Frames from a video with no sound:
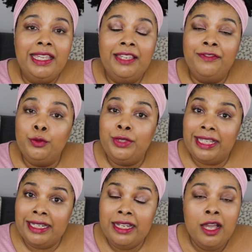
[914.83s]
If you
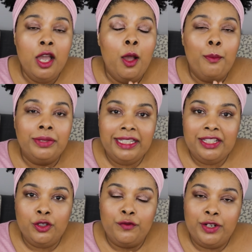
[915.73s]
did,
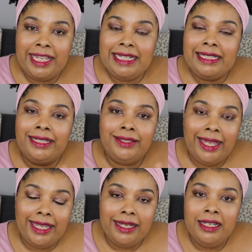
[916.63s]
please don't forget to
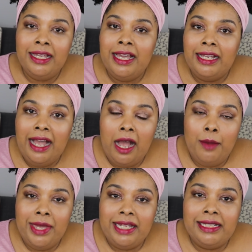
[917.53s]
like,
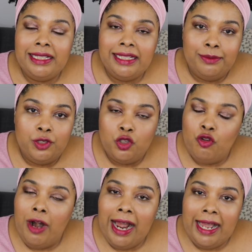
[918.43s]
comment,
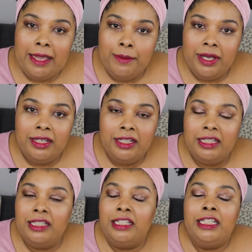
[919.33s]
subscribe.
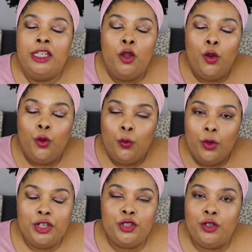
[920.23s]

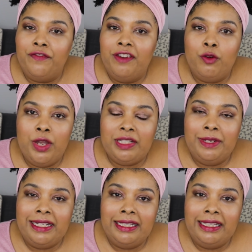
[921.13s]
What is your favorite
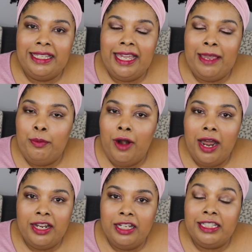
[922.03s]
Westman Atelier
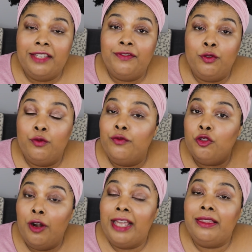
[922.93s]
product? If you've
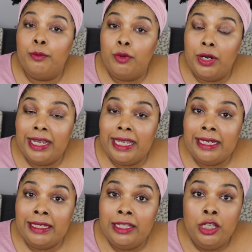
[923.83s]
tried the
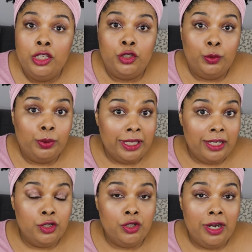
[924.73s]
brand, do you
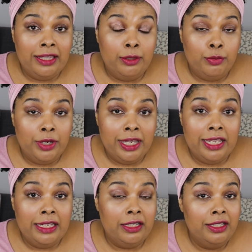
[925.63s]
plan on trying the
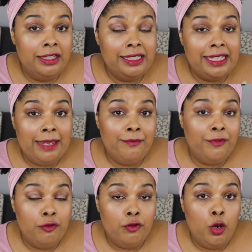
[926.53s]
brand? Same
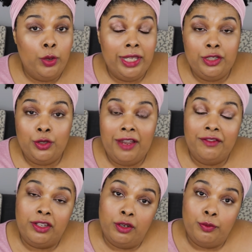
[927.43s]
for Roen. Do you
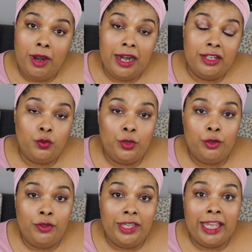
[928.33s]
have any of their products? What
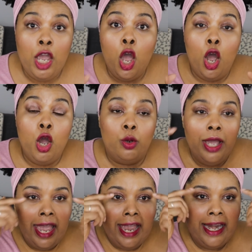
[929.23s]
are you thinking?
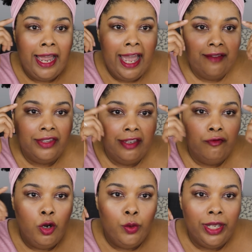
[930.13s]
Oh, and I have the
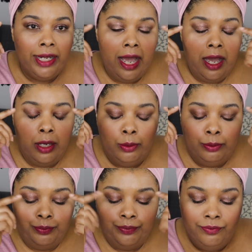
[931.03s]
Roen
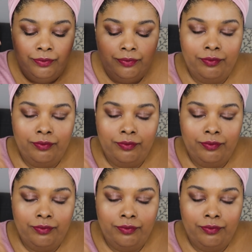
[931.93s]
um,